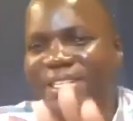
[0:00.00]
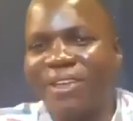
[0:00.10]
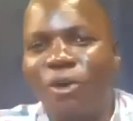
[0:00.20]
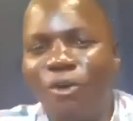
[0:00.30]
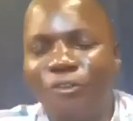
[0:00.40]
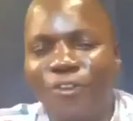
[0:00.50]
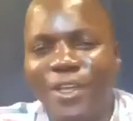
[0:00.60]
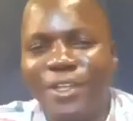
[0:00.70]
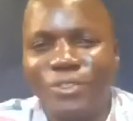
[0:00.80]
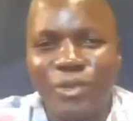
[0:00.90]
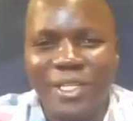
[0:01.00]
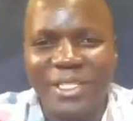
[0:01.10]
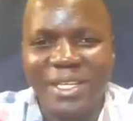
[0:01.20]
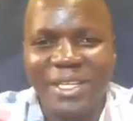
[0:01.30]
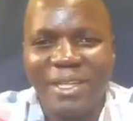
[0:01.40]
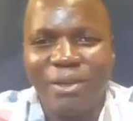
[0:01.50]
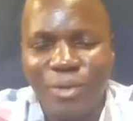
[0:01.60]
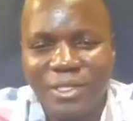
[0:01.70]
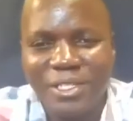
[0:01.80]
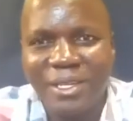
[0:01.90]
of a solid
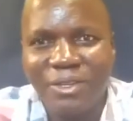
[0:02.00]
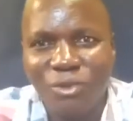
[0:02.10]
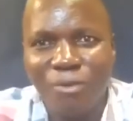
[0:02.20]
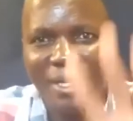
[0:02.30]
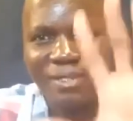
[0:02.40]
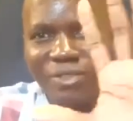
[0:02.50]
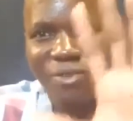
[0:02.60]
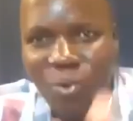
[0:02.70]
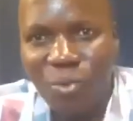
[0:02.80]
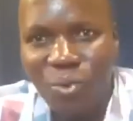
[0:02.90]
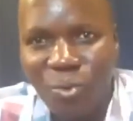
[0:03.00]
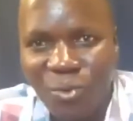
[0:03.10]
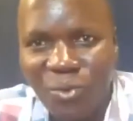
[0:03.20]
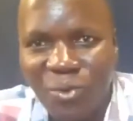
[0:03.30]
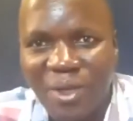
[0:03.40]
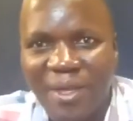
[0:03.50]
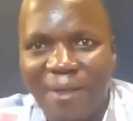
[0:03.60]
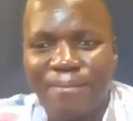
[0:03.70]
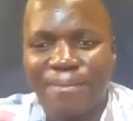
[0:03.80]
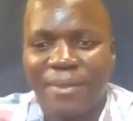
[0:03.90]
which you must know.
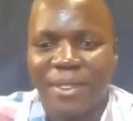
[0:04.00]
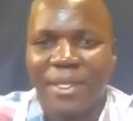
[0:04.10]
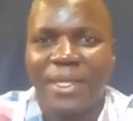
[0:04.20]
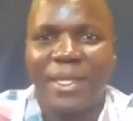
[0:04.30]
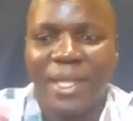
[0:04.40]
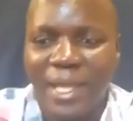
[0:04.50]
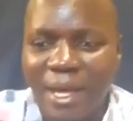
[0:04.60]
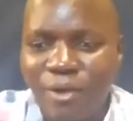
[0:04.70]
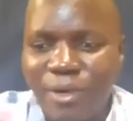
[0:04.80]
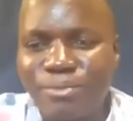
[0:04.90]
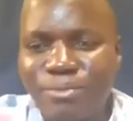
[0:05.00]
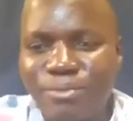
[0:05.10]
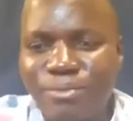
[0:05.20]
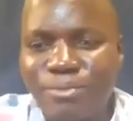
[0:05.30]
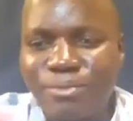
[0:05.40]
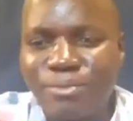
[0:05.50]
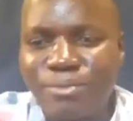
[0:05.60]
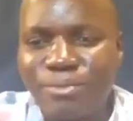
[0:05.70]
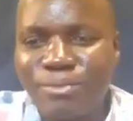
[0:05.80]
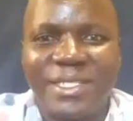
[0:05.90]
Now let's move to the next
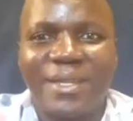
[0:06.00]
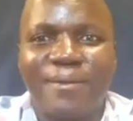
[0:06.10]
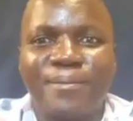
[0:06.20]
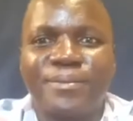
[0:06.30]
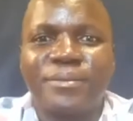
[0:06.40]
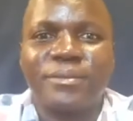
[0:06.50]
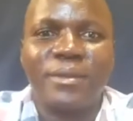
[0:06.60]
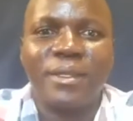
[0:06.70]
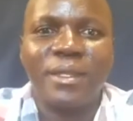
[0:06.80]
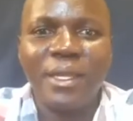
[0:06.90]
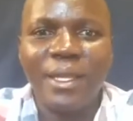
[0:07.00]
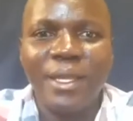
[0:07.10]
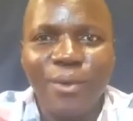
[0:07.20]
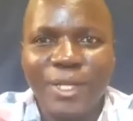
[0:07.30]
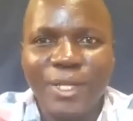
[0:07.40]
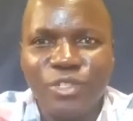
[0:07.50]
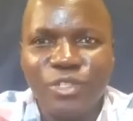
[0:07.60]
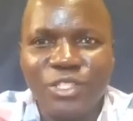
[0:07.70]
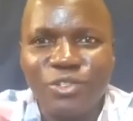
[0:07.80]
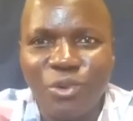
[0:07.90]
slide. Now what you
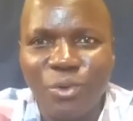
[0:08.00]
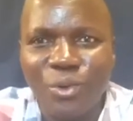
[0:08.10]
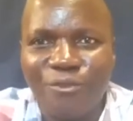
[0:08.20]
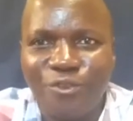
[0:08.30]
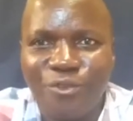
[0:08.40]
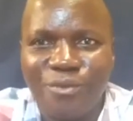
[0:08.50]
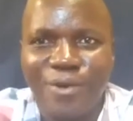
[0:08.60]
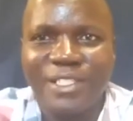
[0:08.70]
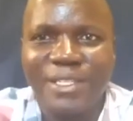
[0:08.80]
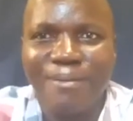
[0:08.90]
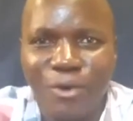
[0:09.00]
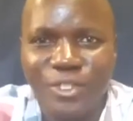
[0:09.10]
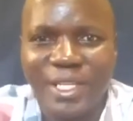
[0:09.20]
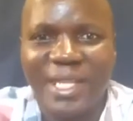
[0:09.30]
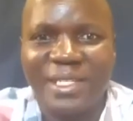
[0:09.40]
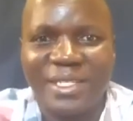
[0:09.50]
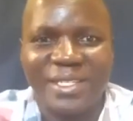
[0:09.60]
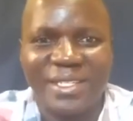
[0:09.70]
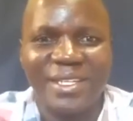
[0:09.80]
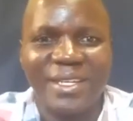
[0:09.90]
need to know, what is important,
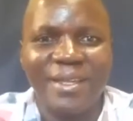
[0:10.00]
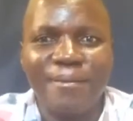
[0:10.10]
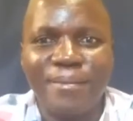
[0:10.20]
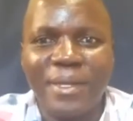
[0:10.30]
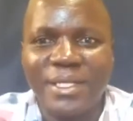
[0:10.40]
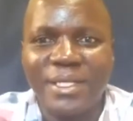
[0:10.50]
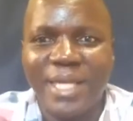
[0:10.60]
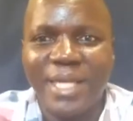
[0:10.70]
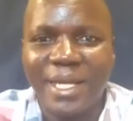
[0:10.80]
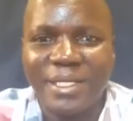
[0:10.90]
is that